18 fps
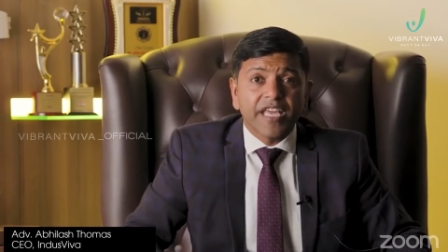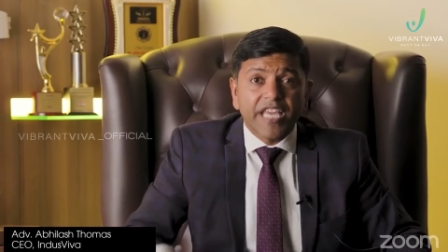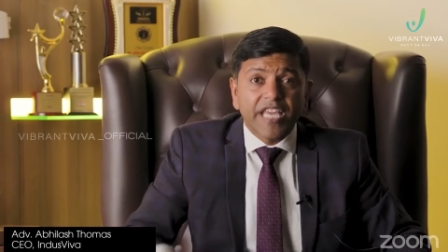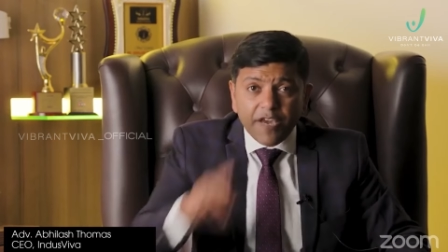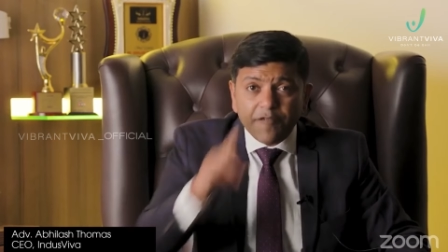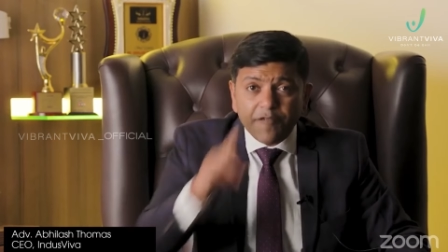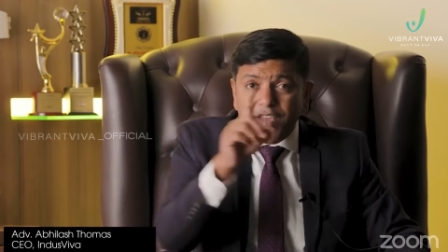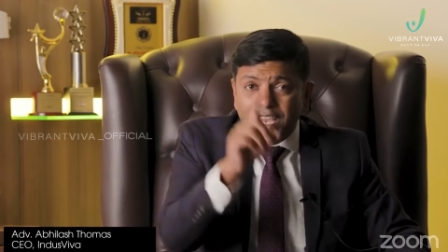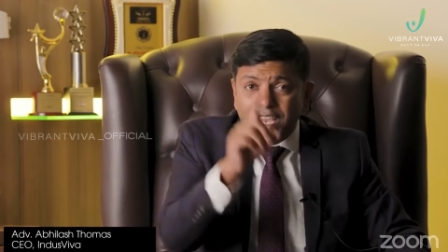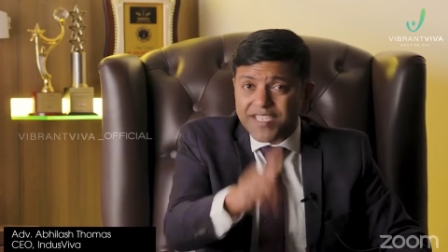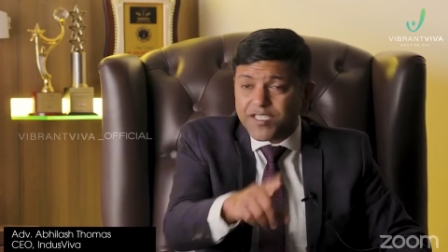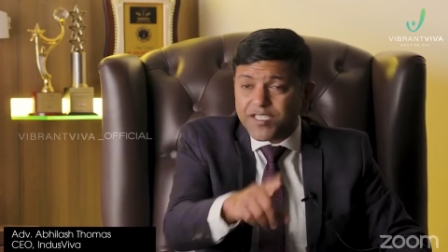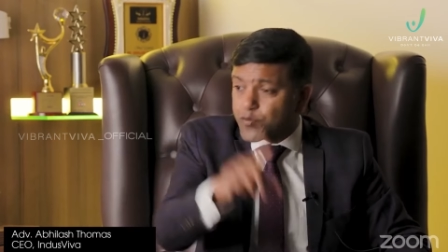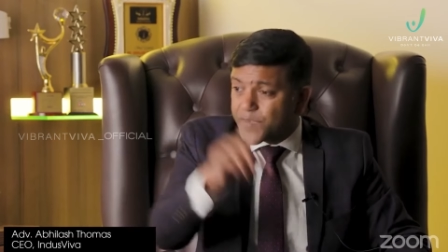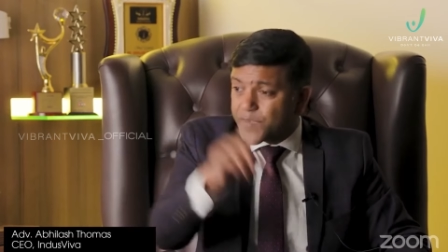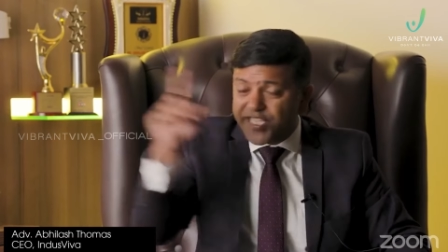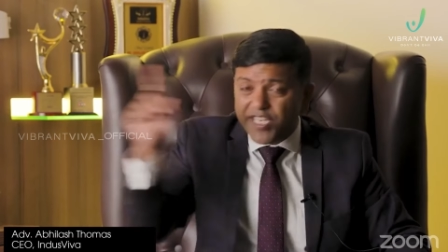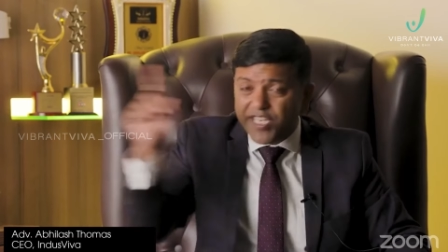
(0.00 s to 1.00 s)
If he is
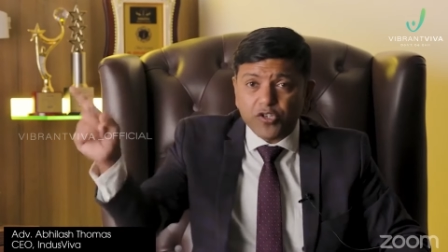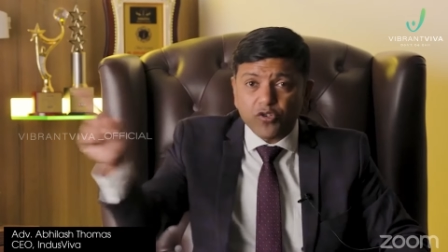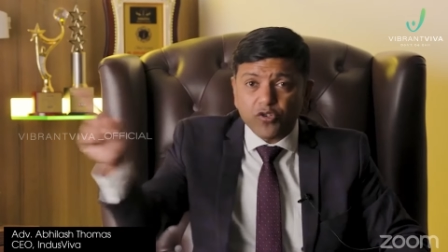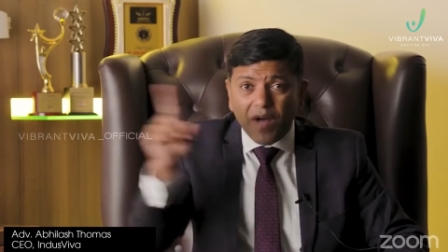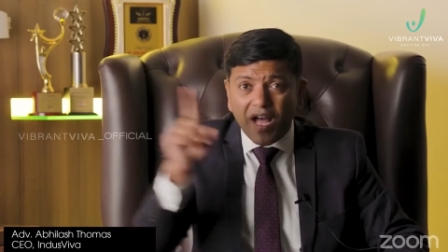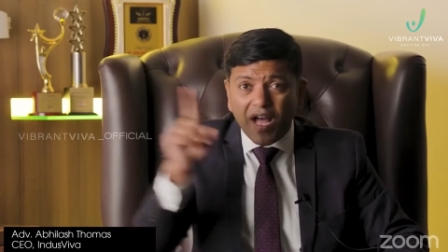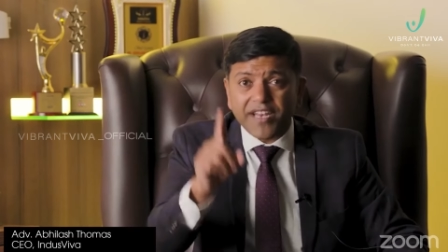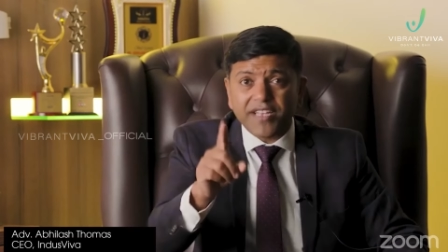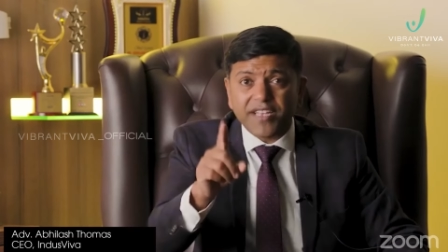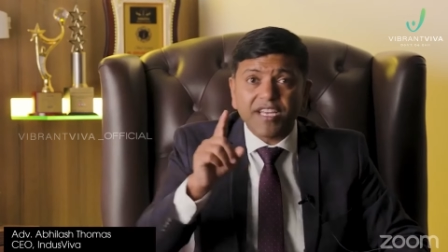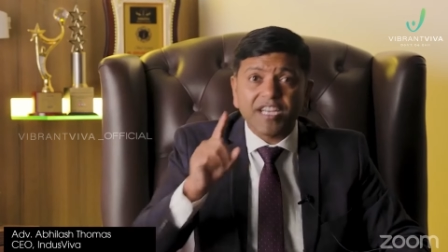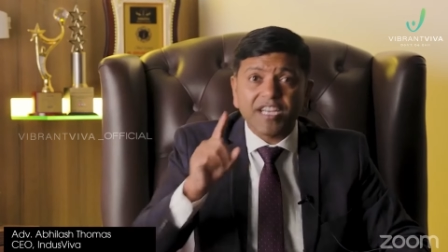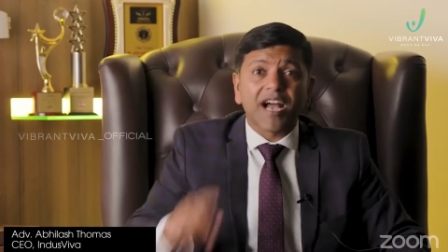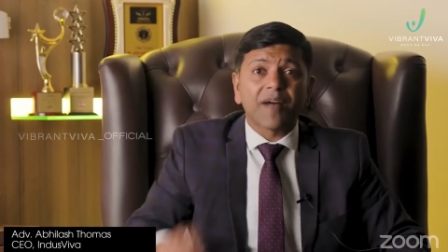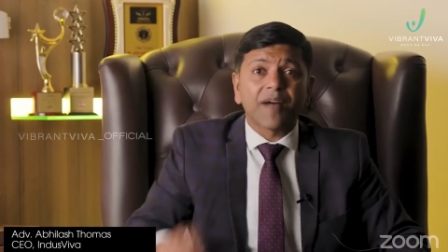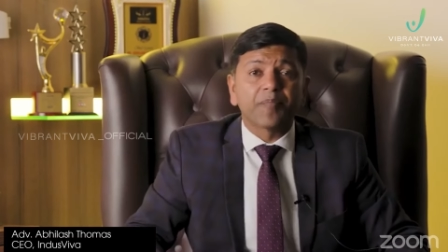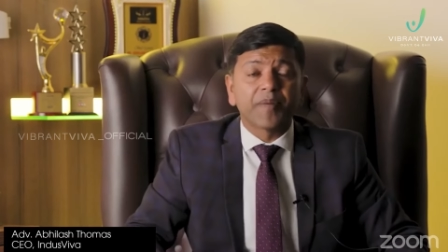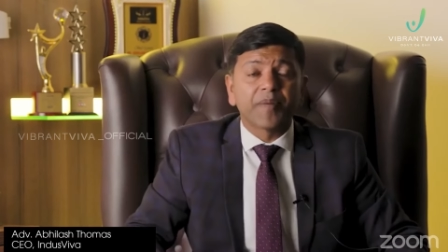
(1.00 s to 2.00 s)
switching to another
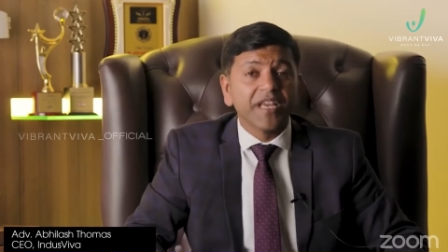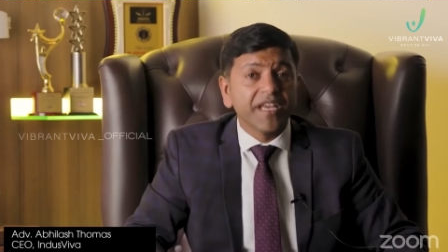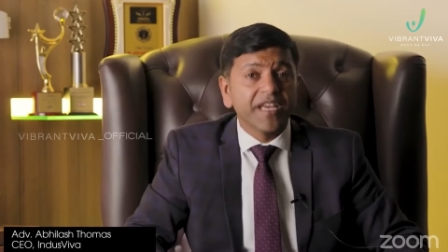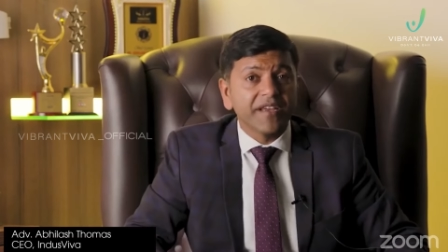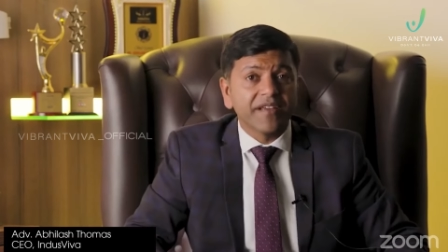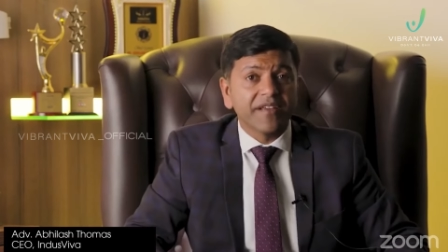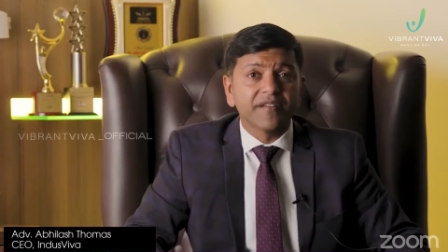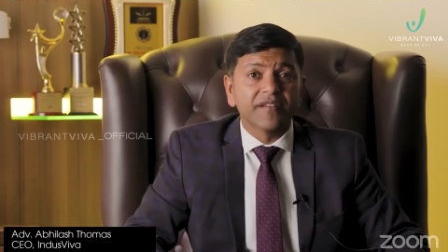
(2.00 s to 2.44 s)
company,